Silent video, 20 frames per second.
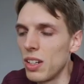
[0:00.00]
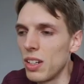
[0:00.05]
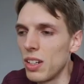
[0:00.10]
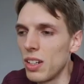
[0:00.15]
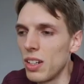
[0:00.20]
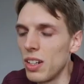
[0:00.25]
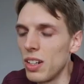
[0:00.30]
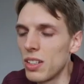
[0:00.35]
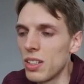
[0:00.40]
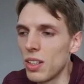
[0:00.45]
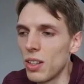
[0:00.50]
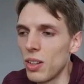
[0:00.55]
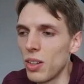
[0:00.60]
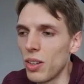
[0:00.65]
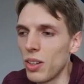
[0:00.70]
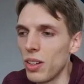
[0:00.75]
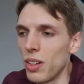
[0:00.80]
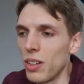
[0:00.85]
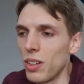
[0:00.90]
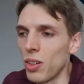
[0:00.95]
isn't
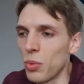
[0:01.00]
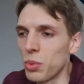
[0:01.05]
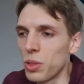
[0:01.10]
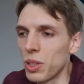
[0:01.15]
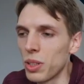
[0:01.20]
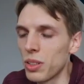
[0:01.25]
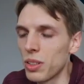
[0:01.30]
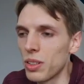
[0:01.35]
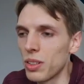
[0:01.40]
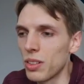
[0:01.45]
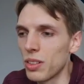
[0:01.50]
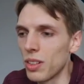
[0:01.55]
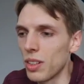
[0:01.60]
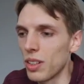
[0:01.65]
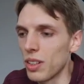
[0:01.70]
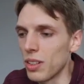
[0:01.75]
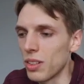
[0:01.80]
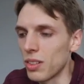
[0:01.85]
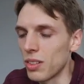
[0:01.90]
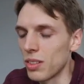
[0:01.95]
an object,
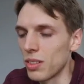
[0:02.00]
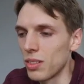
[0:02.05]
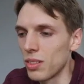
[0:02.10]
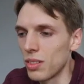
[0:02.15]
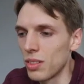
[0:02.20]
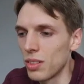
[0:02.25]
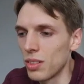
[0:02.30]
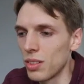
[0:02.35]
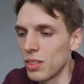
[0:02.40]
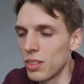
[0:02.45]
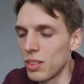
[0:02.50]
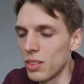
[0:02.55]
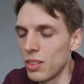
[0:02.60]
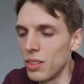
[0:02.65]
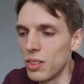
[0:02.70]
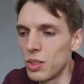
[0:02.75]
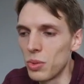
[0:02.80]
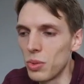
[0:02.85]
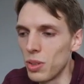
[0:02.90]
then this will